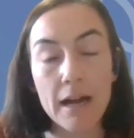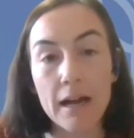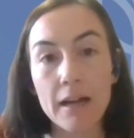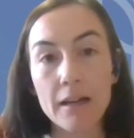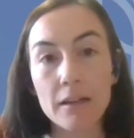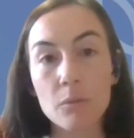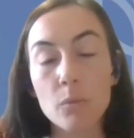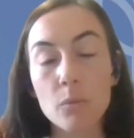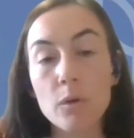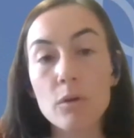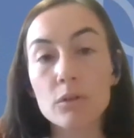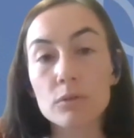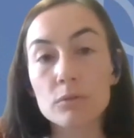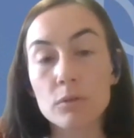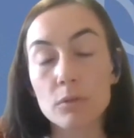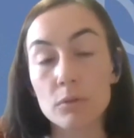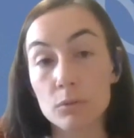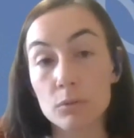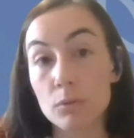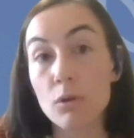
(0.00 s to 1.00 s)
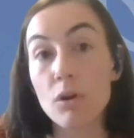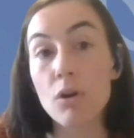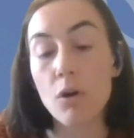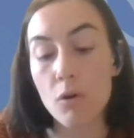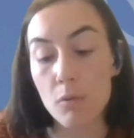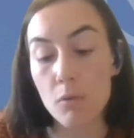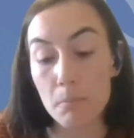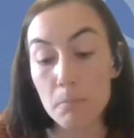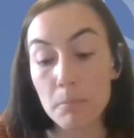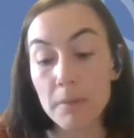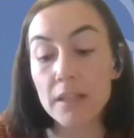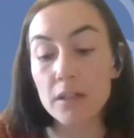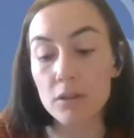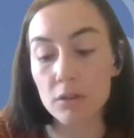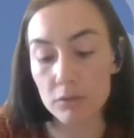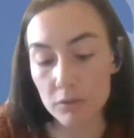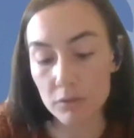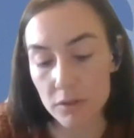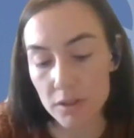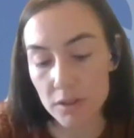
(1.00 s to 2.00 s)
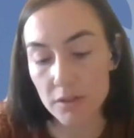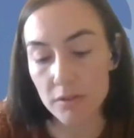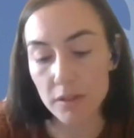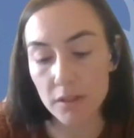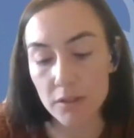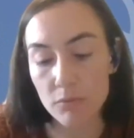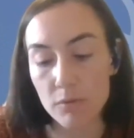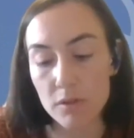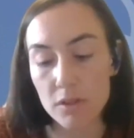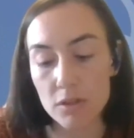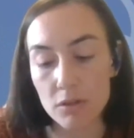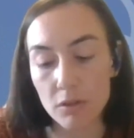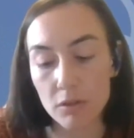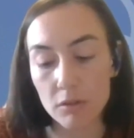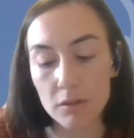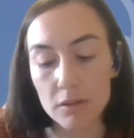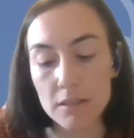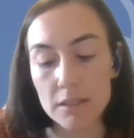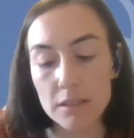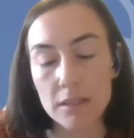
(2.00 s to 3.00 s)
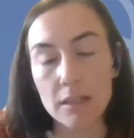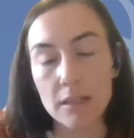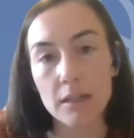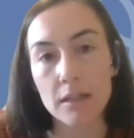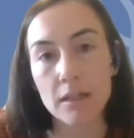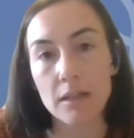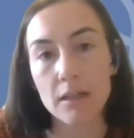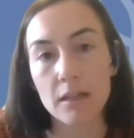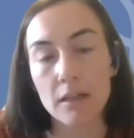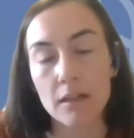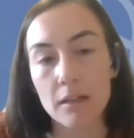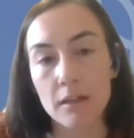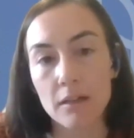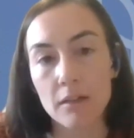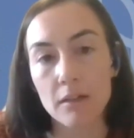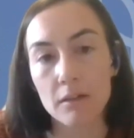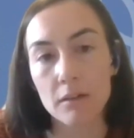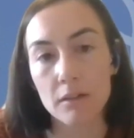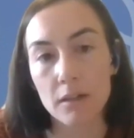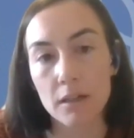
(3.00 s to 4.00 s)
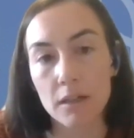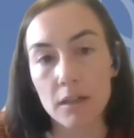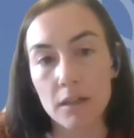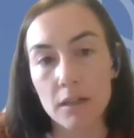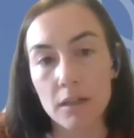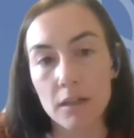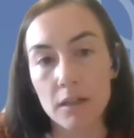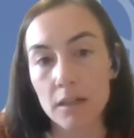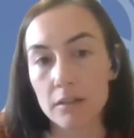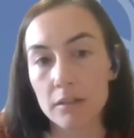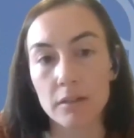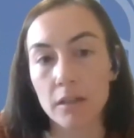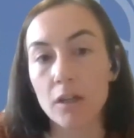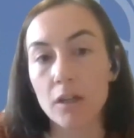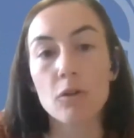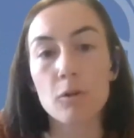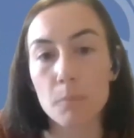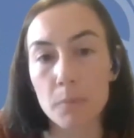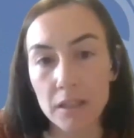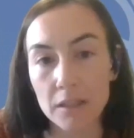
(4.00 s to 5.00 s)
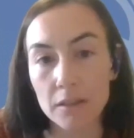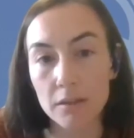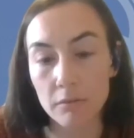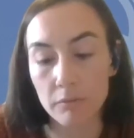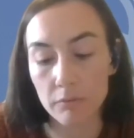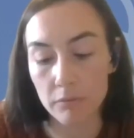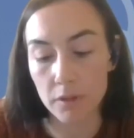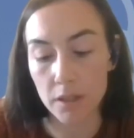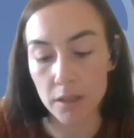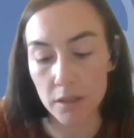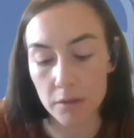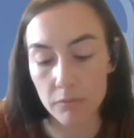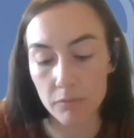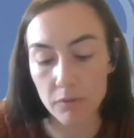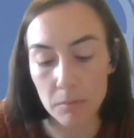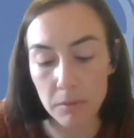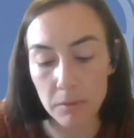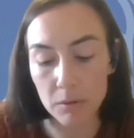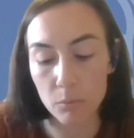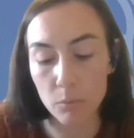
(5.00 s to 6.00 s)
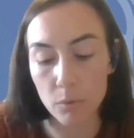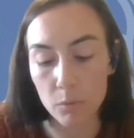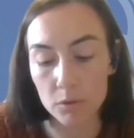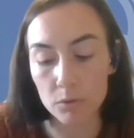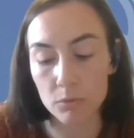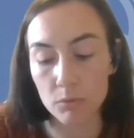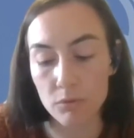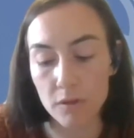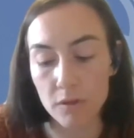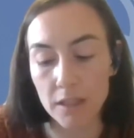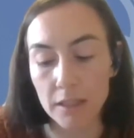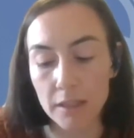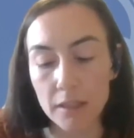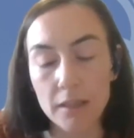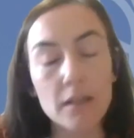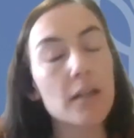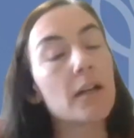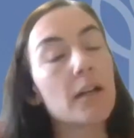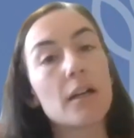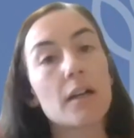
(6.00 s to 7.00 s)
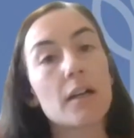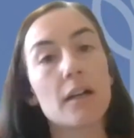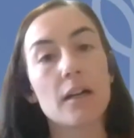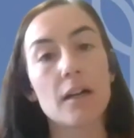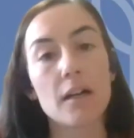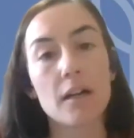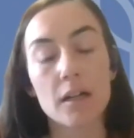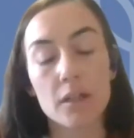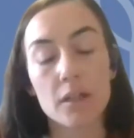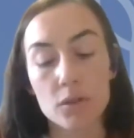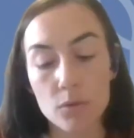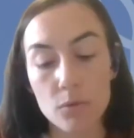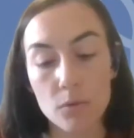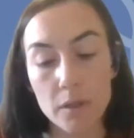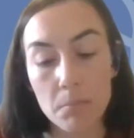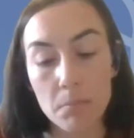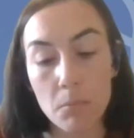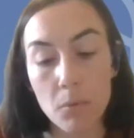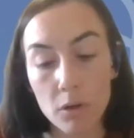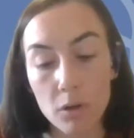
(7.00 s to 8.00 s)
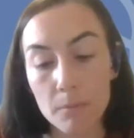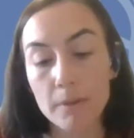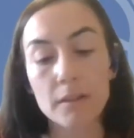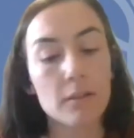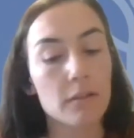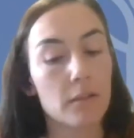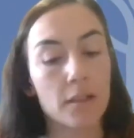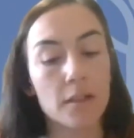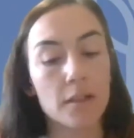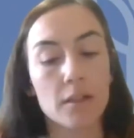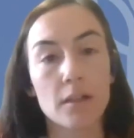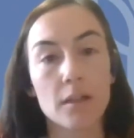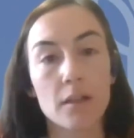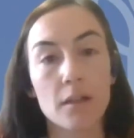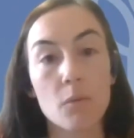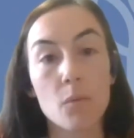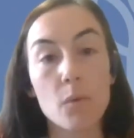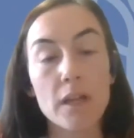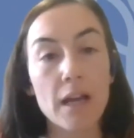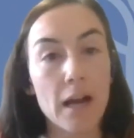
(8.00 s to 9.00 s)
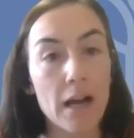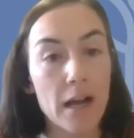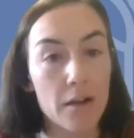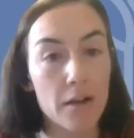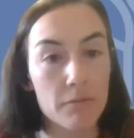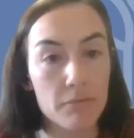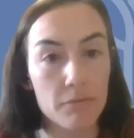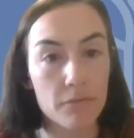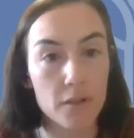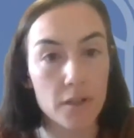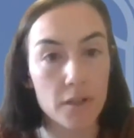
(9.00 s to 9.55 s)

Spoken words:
and we want to go beyond sharing results and incorporating feedback. We want to really you involve it. We have,